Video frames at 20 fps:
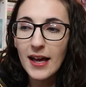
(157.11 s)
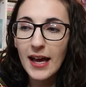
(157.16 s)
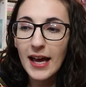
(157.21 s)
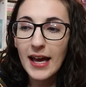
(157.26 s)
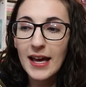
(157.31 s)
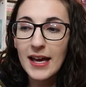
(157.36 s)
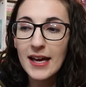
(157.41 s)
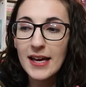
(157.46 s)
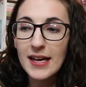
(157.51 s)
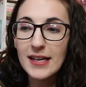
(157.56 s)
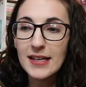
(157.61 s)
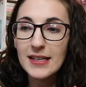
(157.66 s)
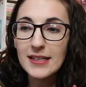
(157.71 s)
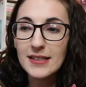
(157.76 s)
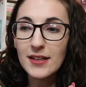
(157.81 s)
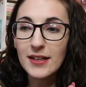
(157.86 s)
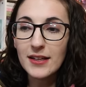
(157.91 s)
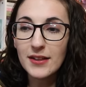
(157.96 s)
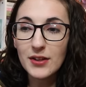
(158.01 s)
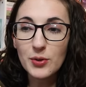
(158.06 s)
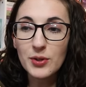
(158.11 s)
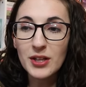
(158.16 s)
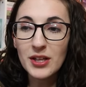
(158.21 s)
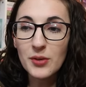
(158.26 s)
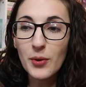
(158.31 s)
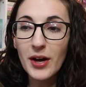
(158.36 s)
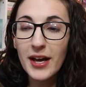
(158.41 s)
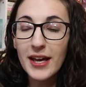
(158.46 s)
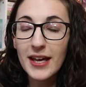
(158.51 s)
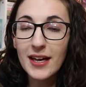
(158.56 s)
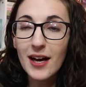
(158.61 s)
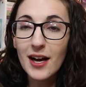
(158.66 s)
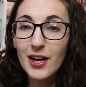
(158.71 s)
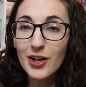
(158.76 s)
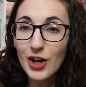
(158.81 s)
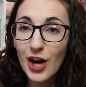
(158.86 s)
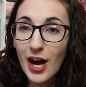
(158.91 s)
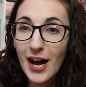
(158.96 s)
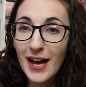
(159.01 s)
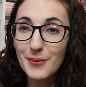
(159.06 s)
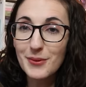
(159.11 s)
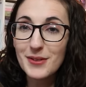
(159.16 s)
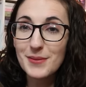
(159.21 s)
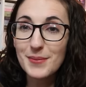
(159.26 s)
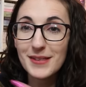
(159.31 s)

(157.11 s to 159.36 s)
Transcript: And the only way he got caught was